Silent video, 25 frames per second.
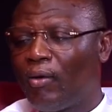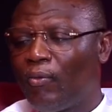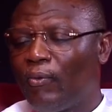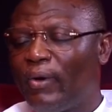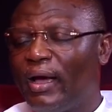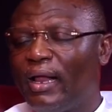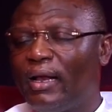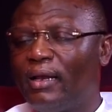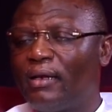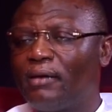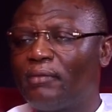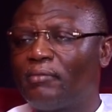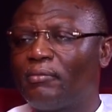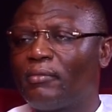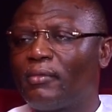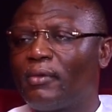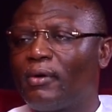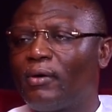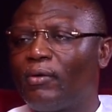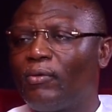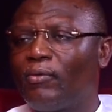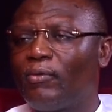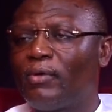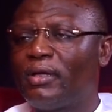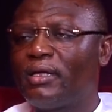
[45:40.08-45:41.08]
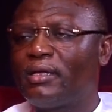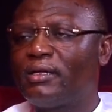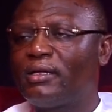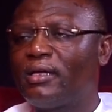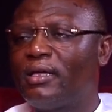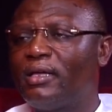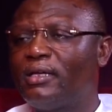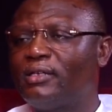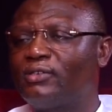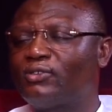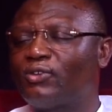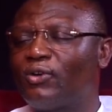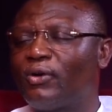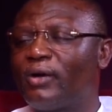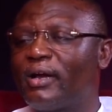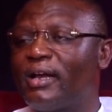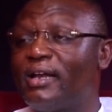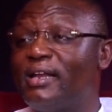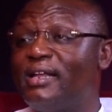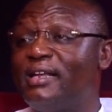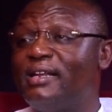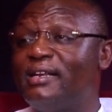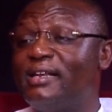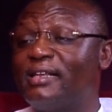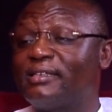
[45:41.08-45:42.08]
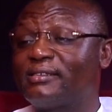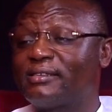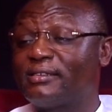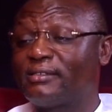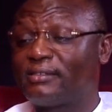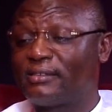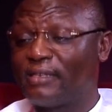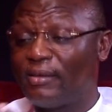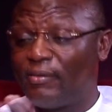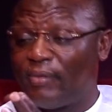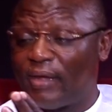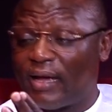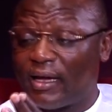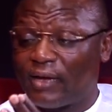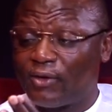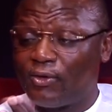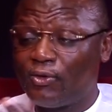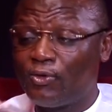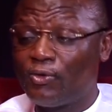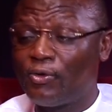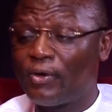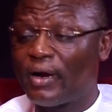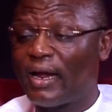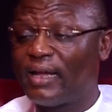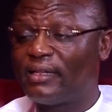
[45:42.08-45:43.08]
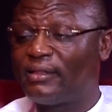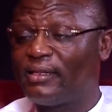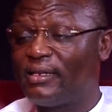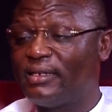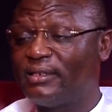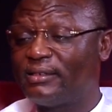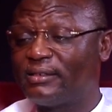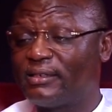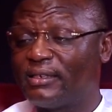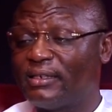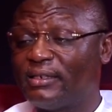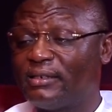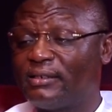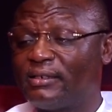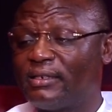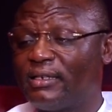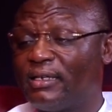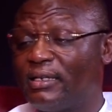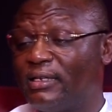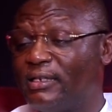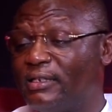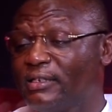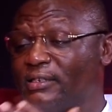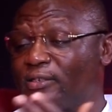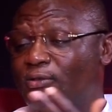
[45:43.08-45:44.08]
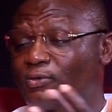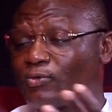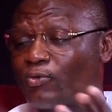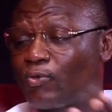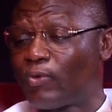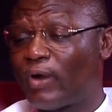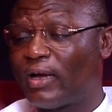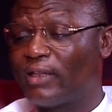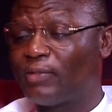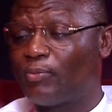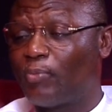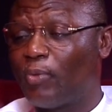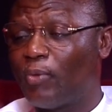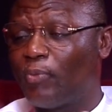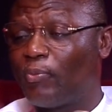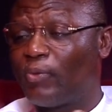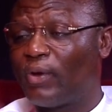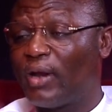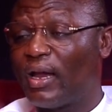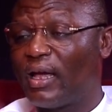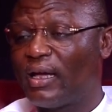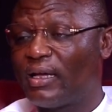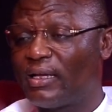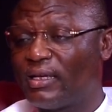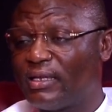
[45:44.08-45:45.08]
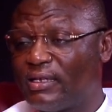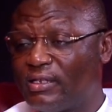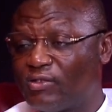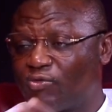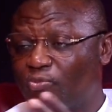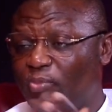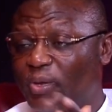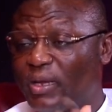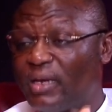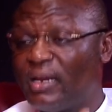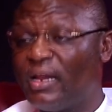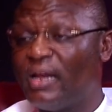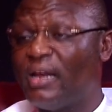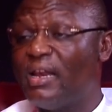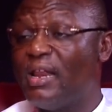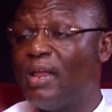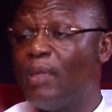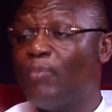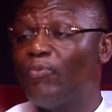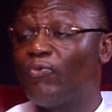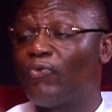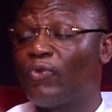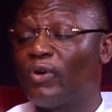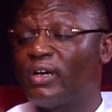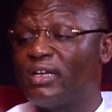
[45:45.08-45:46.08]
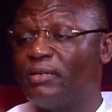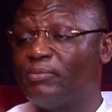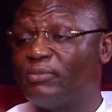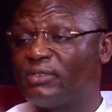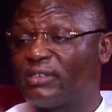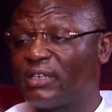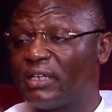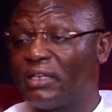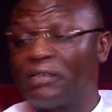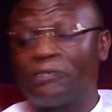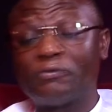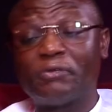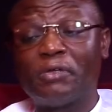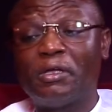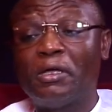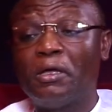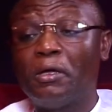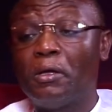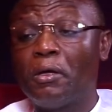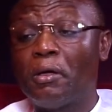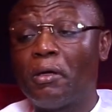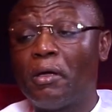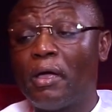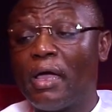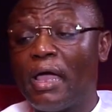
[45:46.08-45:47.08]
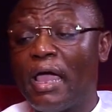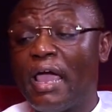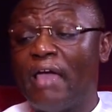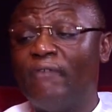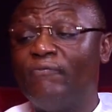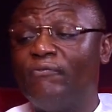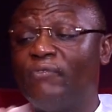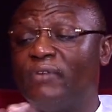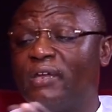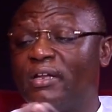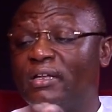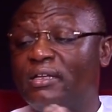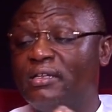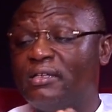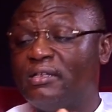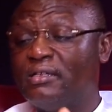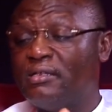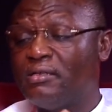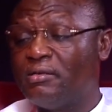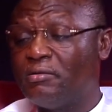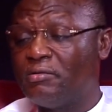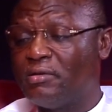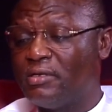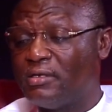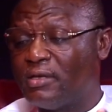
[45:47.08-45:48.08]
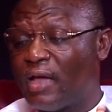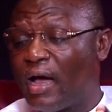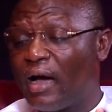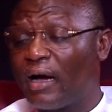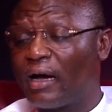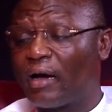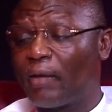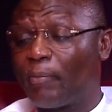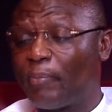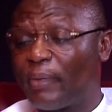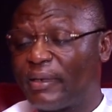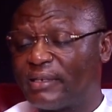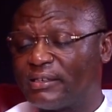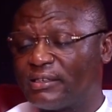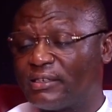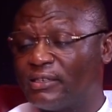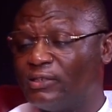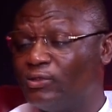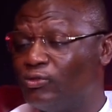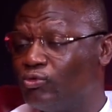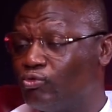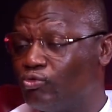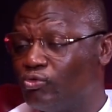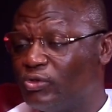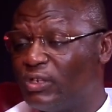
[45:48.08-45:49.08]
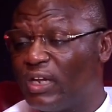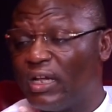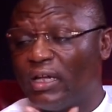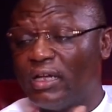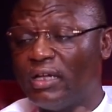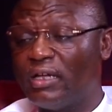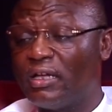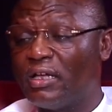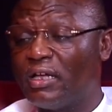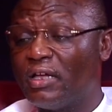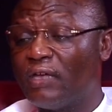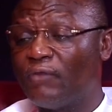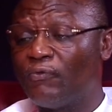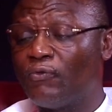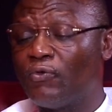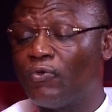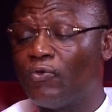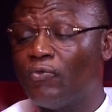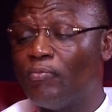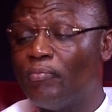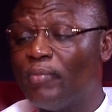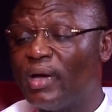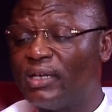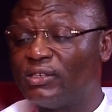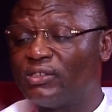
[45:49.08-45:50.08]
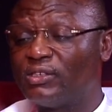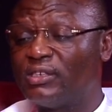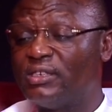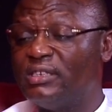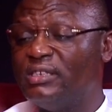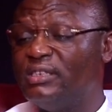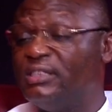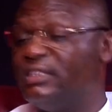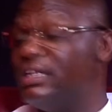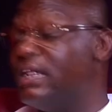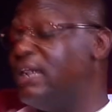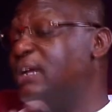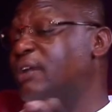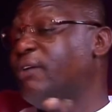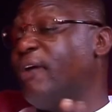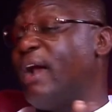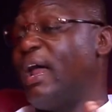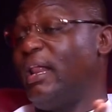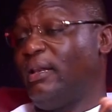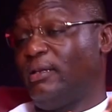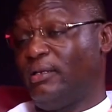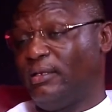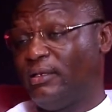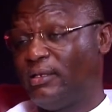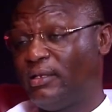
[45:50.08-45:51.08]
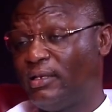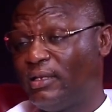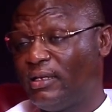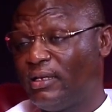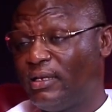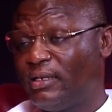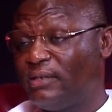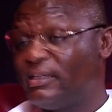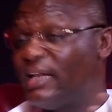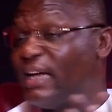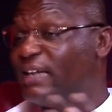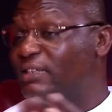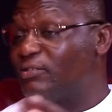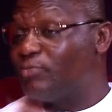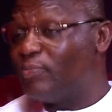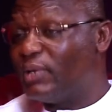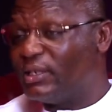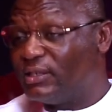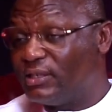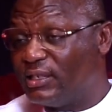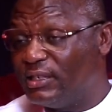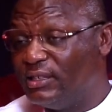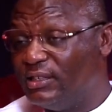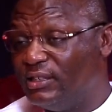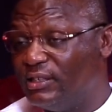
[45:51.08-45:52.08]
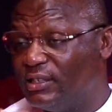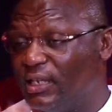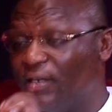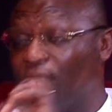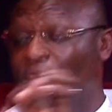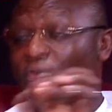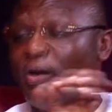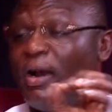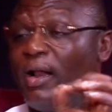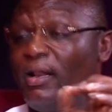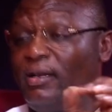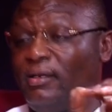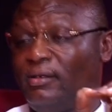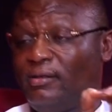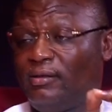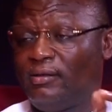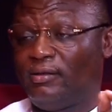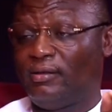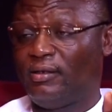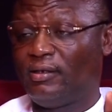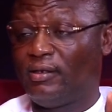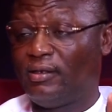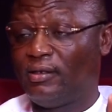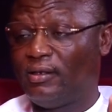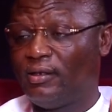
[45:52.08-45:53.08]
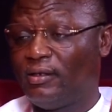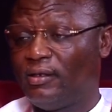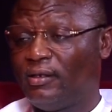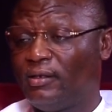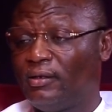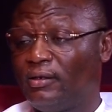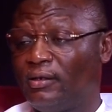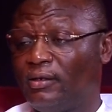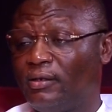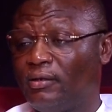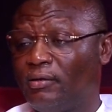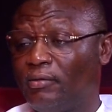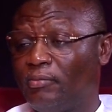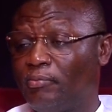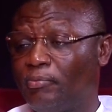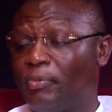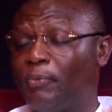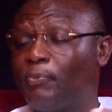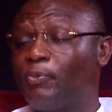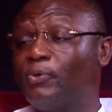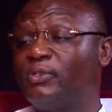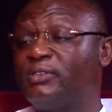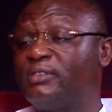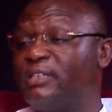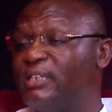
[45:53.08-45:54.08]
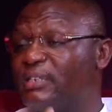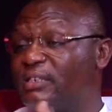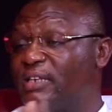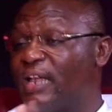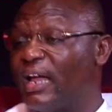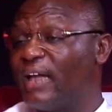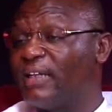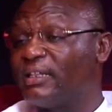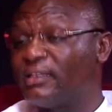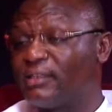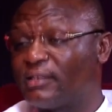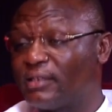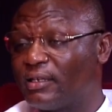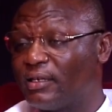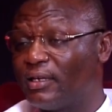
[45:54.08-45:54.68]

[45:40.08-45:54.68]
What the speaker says: Well, he's already in the system. Like you rightly said, he's quite popular. He's made a name for himself. Every young person today, if you mention general, just mention general, people think that